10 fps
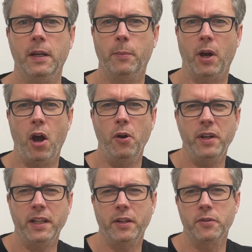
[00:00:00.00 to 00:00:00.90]
But
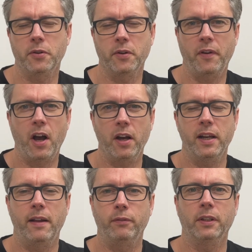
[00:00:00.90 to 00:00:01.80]
honing those sort of
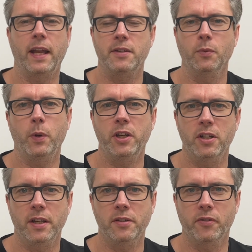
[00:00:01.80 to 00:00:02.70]
high-level data wish
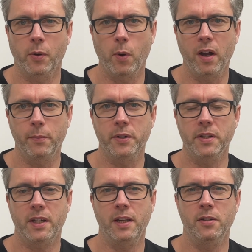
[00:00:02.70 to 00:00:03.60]
list
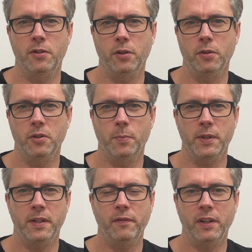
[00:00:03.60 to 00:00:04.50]
requirements into
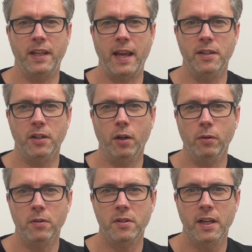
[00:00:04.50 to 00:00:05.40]
specific data
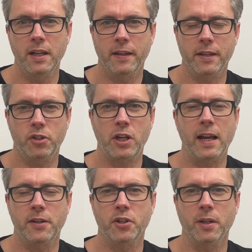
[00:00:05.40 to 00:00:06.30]
goals, that's
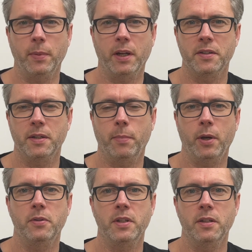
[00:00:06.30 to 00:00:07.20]
challenging because it
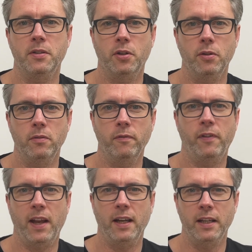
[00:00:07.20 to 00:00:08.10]
poses 2
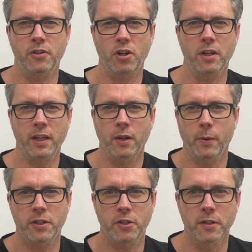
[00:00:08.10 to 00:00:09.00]
fairly chunky
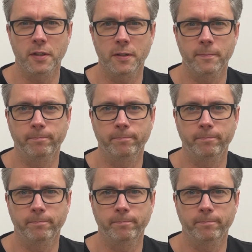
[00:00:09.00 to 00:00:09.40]
questions.